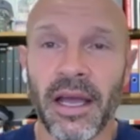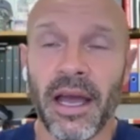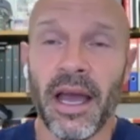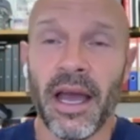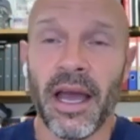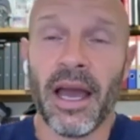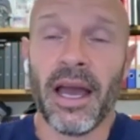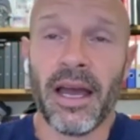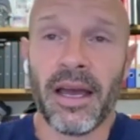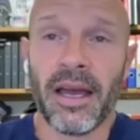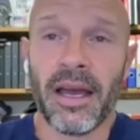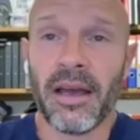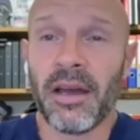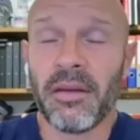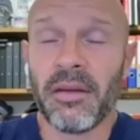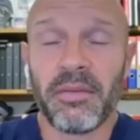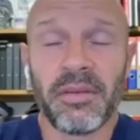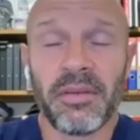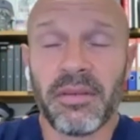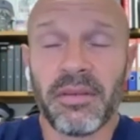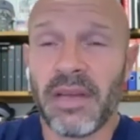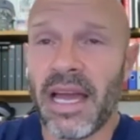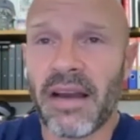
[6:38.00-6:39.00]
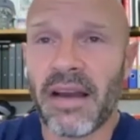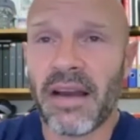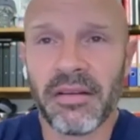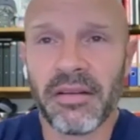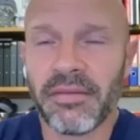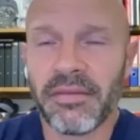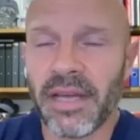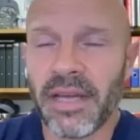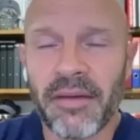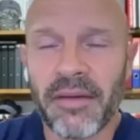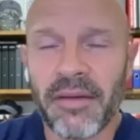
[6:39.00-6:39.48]

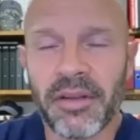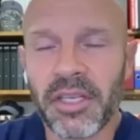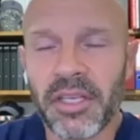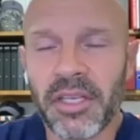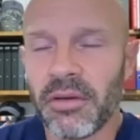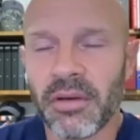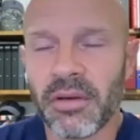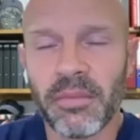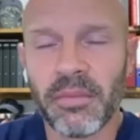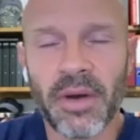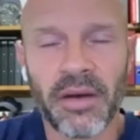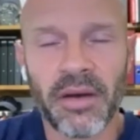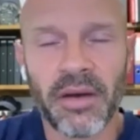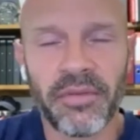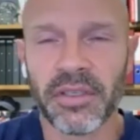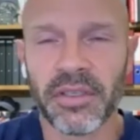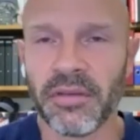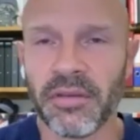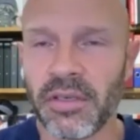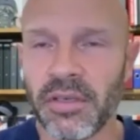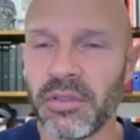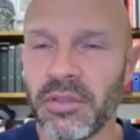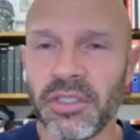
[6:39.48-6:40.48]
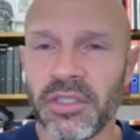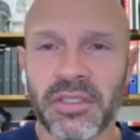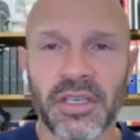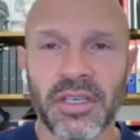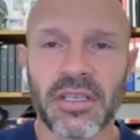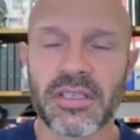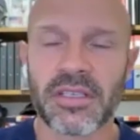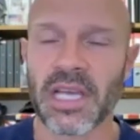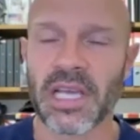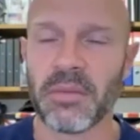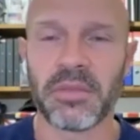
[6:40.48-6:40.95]
Harry Kewell and Mark Viduka were just
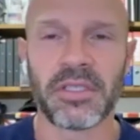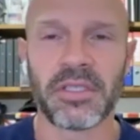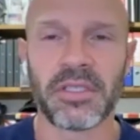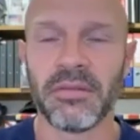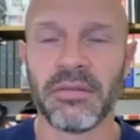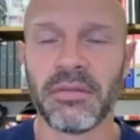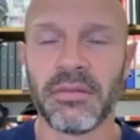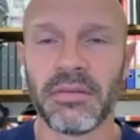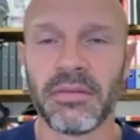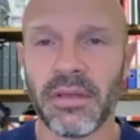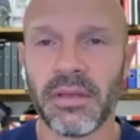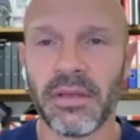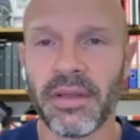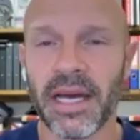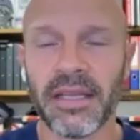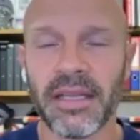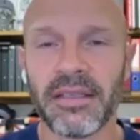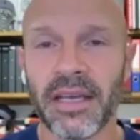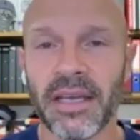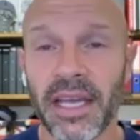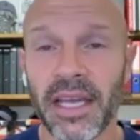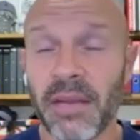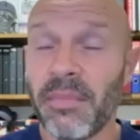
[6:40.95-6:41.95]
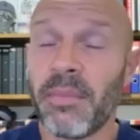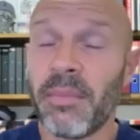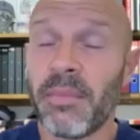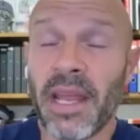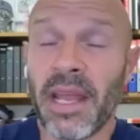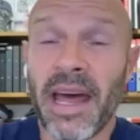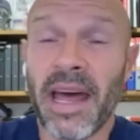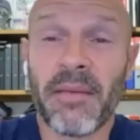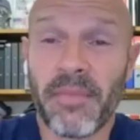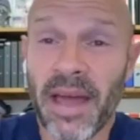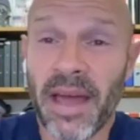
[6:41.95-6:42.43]
exceptional that day. But
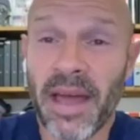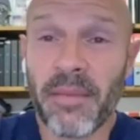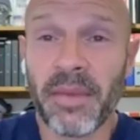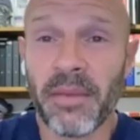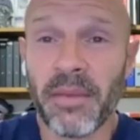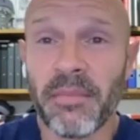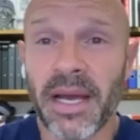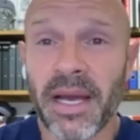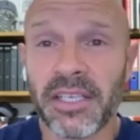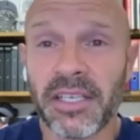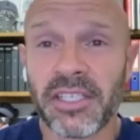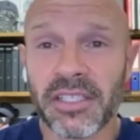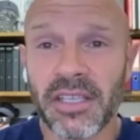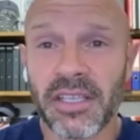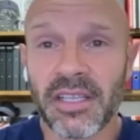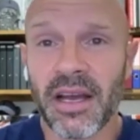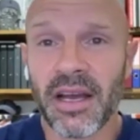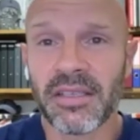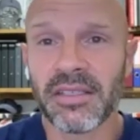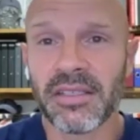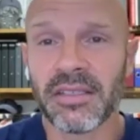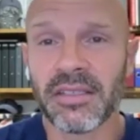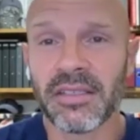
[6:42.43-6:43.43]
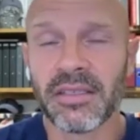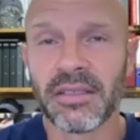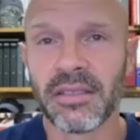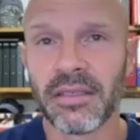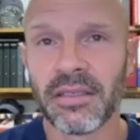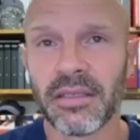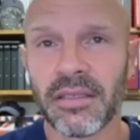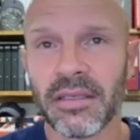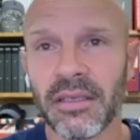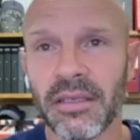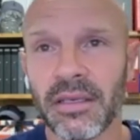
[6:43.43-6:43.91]
that meant Manchester United
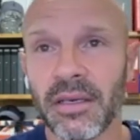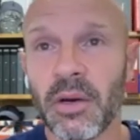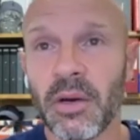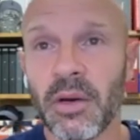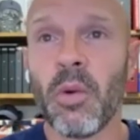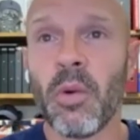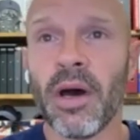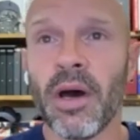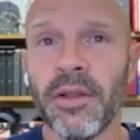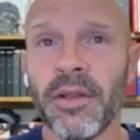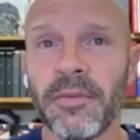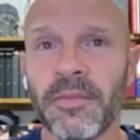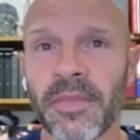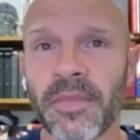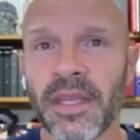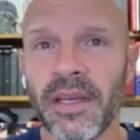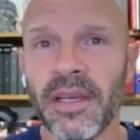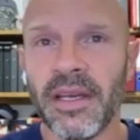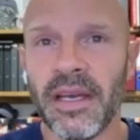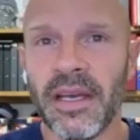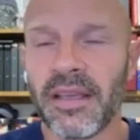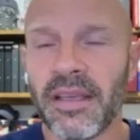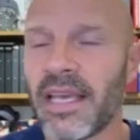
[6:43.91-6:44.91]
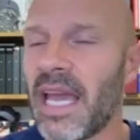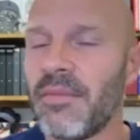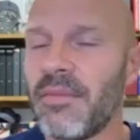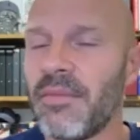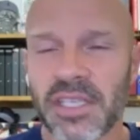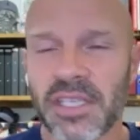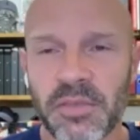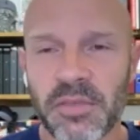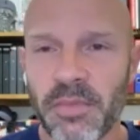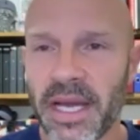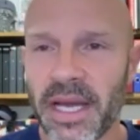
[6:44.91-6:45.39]
won. Games
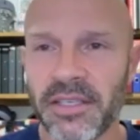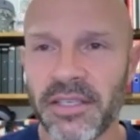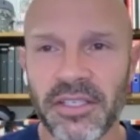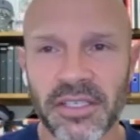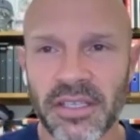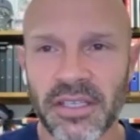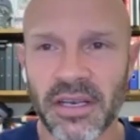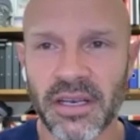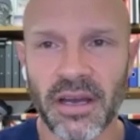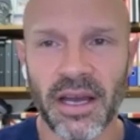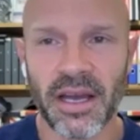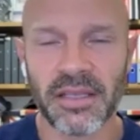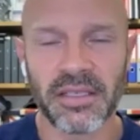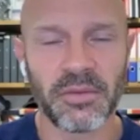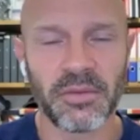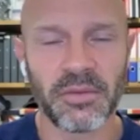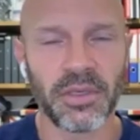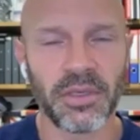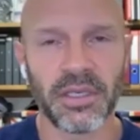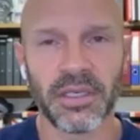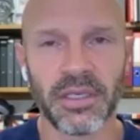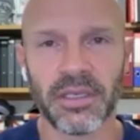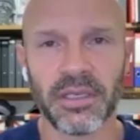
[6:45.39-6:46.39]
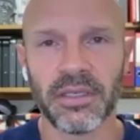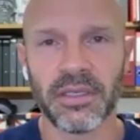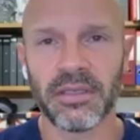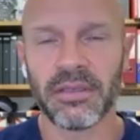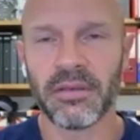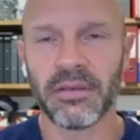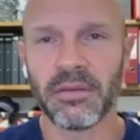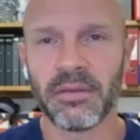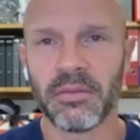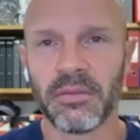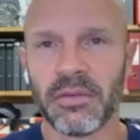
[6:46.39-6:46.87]
against Manchester United
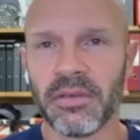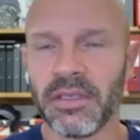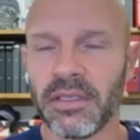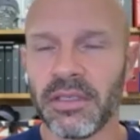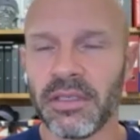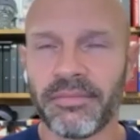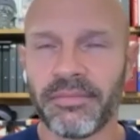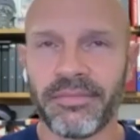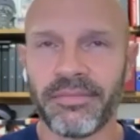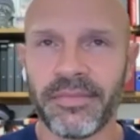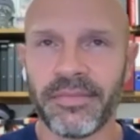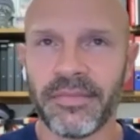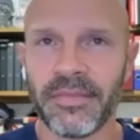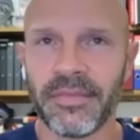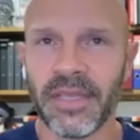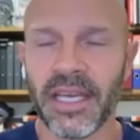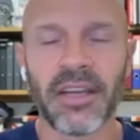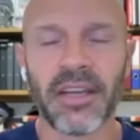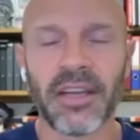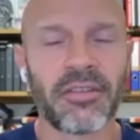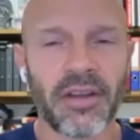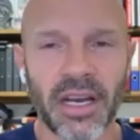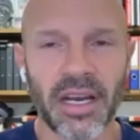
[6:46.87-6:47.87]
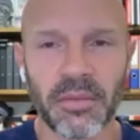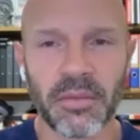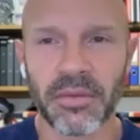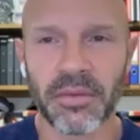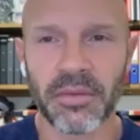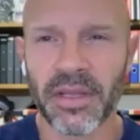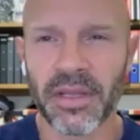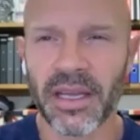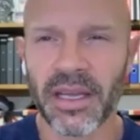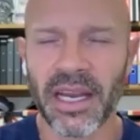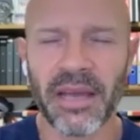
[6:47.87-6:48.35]
were incredible.
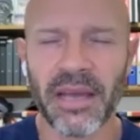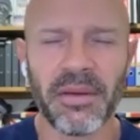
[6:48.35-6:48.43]
And